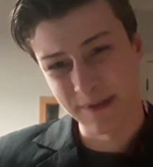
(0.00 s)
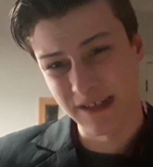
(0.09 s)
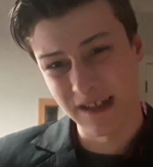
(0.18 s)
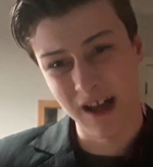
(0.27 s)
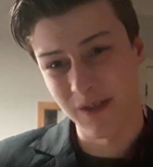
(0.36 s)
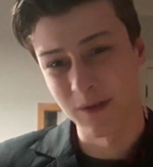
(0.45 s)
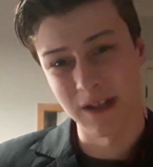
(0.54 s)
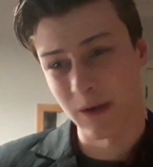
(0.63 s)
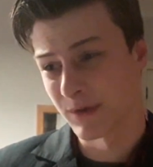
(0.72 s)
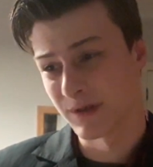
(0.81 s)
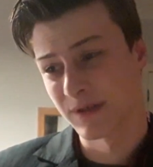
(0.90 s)
be. I thought
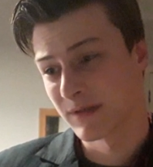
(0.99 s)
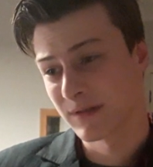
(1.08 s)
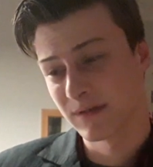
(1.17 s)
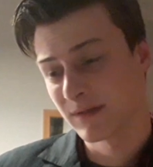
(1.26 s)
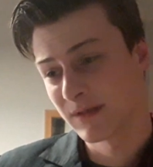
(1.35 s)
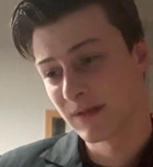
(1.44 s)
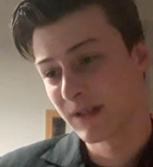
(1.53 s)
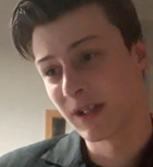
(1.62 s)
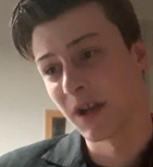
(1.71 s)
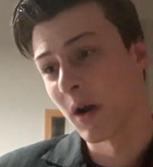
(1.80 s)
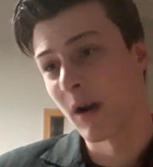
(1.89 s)
that was,
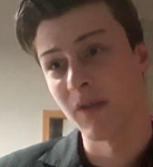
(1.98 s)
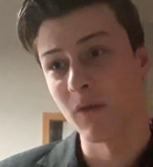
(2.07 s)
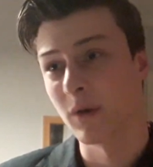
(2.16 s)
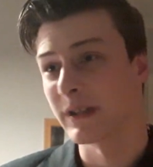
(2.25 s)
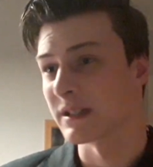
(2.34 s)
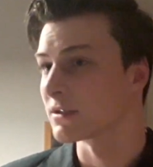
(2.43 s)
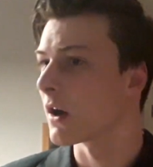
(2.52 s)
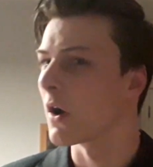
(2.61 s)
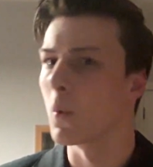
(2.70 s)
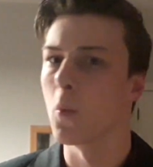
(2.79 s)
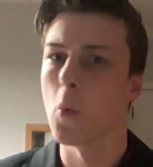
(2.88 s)
I thought there's
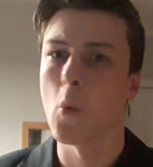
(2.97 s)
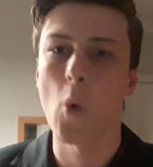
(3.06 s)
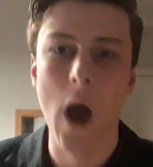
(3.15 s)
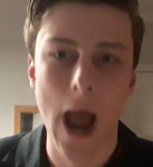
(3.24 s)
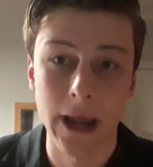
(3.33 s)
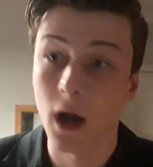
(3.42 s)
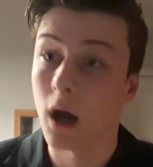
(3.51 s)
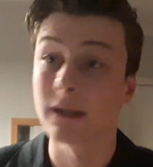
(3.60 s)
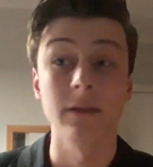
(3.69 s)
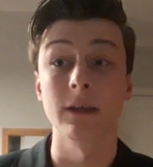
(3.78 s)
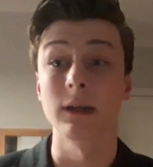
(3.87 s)
no way. I
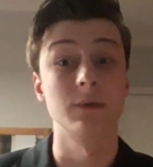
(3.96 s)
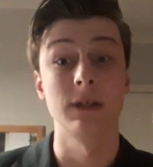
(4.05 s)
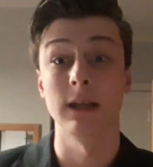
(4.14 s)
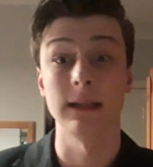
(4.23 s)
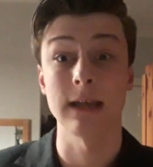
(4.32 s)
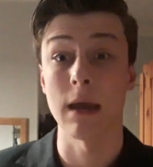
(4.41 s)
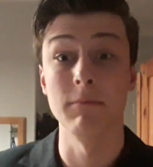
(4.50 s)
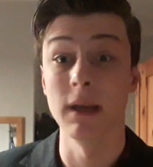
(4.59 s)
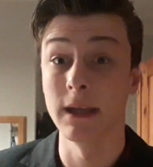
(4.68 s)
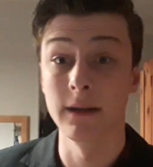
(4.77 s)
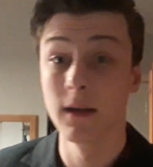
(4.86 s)
didn't think it was going to get 10
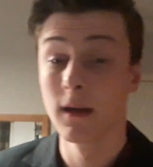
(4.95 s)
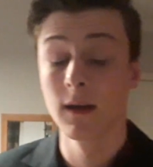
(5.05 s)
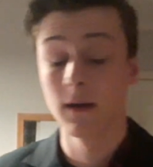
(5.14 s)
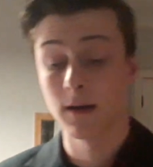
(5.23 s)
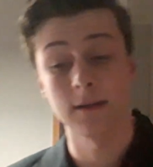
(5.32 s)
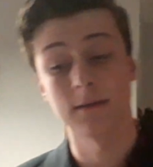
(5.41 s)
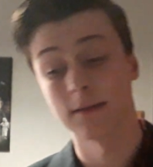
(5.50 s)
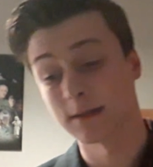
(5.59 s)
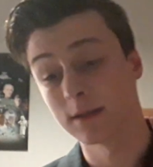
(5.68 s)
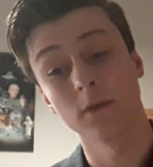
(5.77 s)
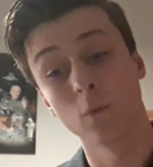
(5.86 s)
million. I thought there's
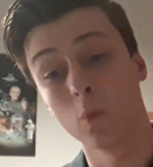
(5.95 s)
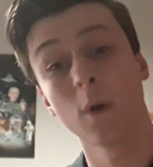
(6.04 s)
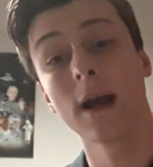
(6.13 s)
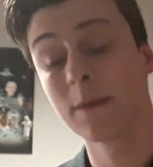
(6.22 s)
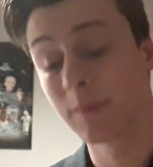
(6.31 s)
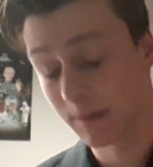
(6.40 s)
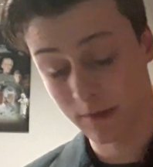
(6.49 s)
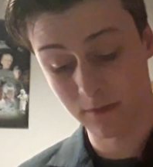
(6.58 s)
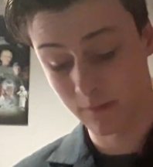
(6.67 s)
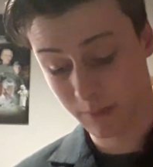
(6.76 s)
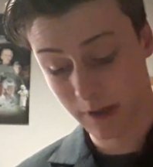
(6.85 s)
no way
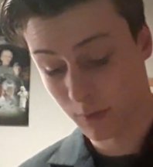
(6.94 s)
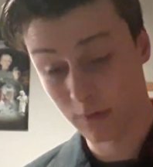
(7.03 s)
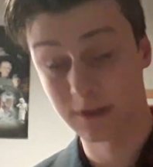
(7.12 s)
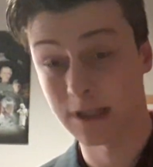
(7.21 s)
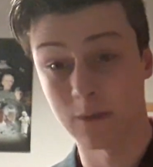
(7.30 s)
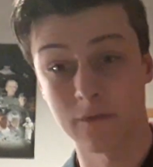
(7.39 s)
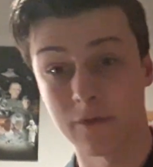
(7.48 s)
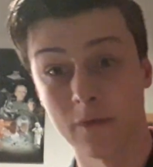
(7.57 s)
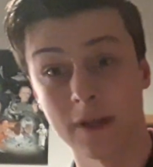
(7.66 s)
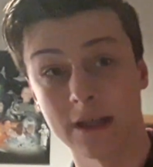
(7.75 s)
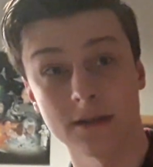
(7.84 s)
people will stick through
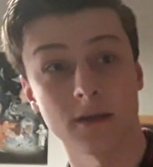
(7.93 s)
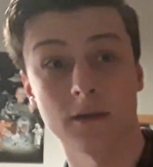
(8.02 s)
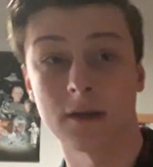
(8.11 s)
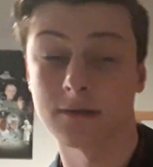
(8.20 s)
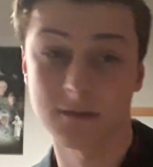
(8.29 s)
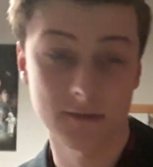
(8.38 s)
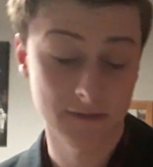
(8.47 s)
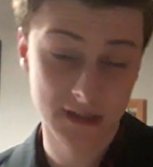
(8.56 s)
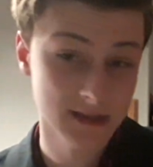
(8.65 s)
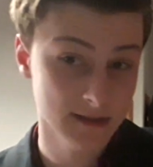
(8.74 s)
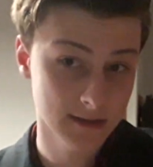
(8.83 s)
this, and I've
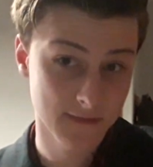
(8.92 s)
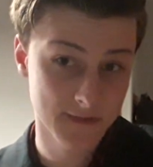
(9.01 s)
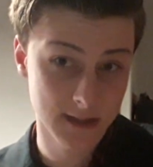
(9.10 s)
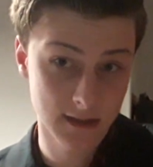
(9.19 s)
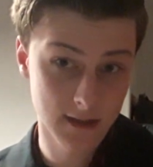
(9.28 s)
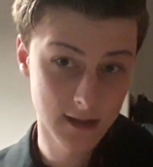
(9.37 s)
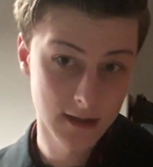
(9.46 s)
seen it